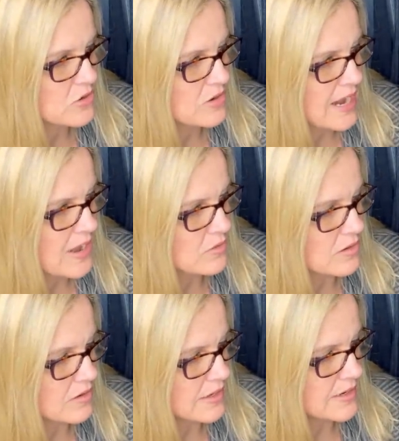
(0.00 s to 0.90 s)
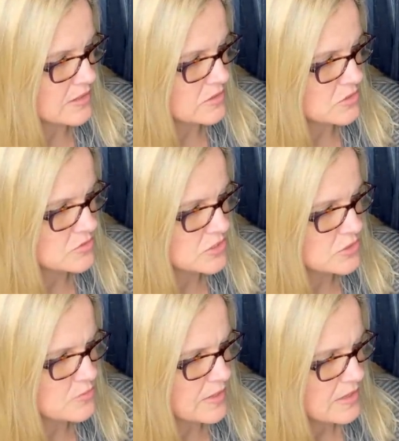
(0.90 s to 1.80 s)
her out on
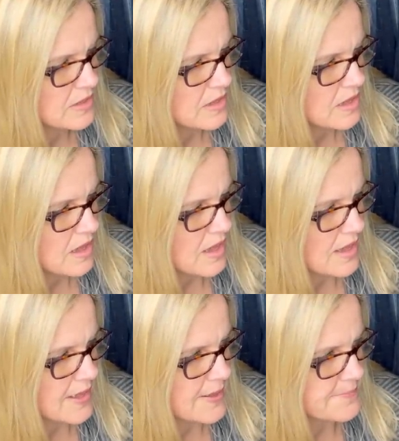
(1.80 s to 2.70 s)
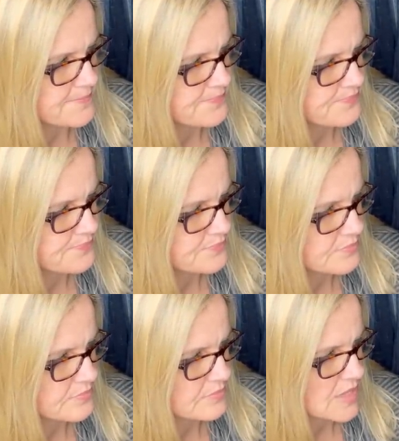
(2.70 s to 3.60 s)
YouTube. Um,
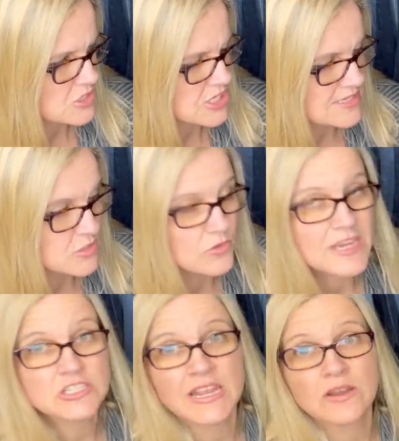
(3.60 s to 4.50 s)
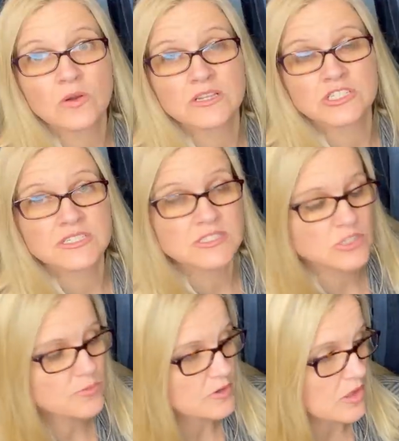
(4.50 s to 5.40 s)
she has a great channel and she's
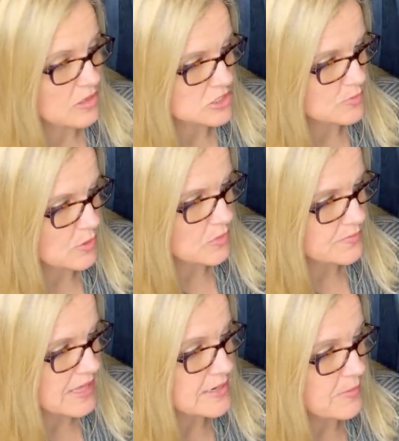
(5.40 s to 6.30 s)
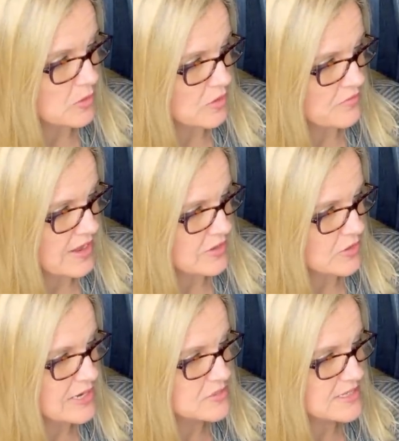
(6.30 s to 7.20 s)
super knowledgeable and a bolo finder.
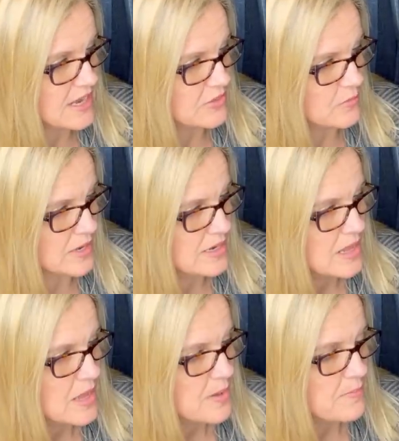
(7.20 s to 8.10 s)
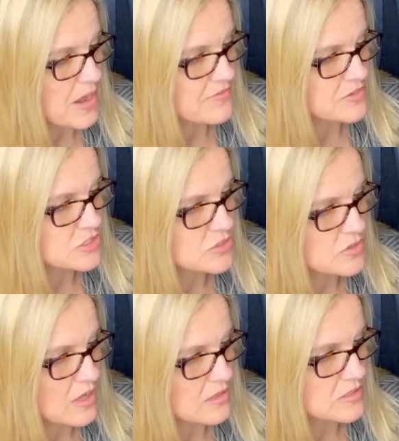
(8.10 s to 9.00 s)
Here's another one bought for
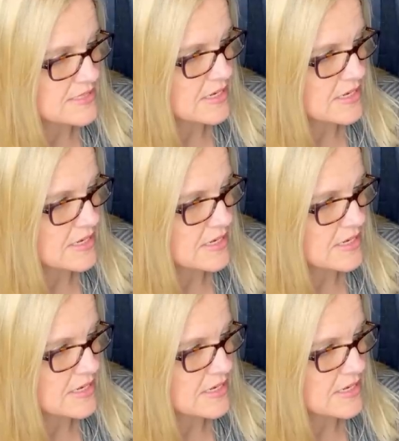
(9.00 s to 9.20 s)
$2 at a